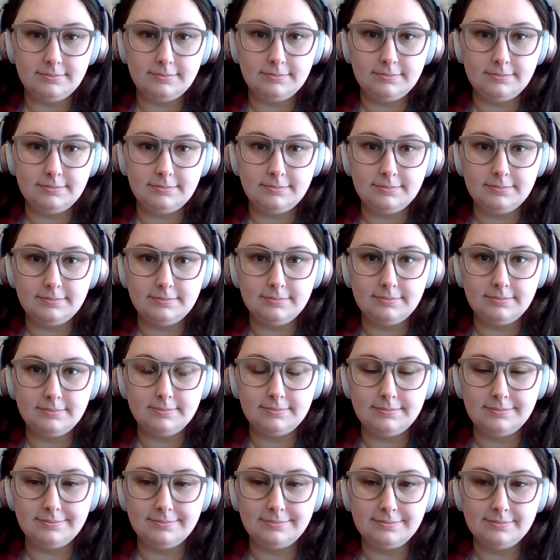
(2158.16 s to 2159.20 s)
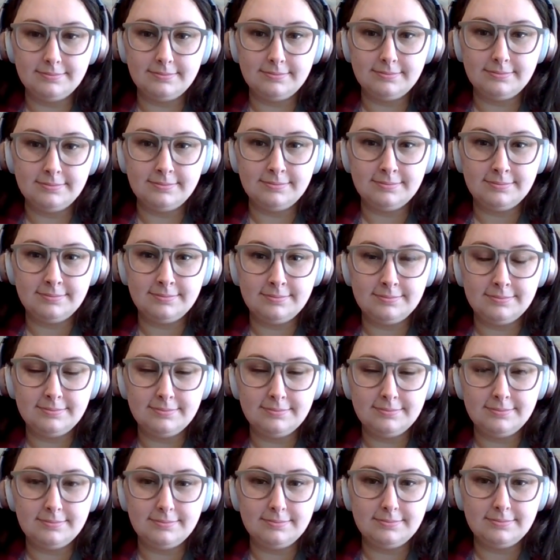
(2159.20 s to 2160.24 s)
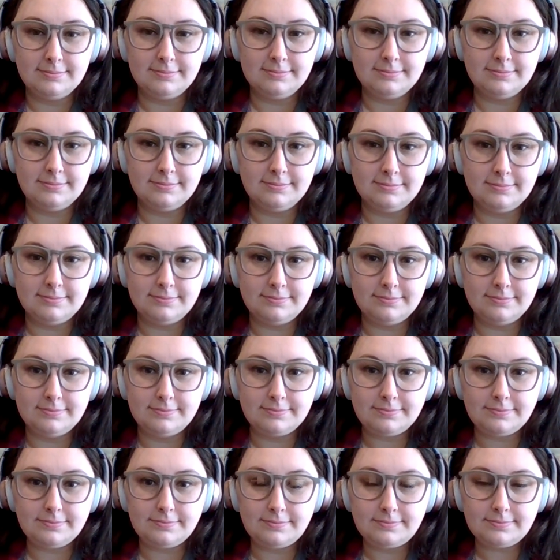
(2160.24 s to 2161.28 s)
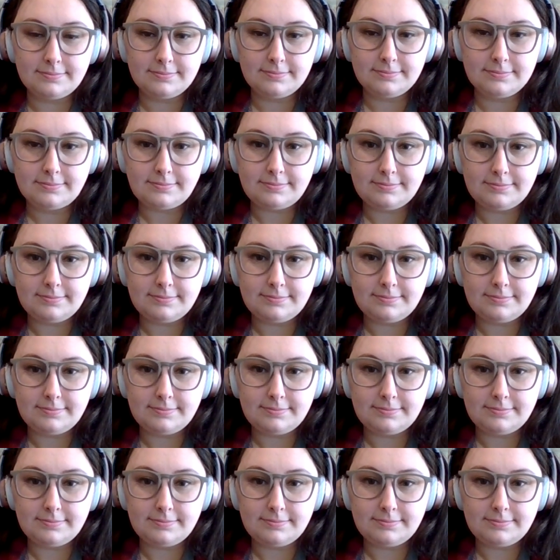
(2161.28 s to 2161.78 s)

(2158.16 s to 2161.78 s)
[no speech]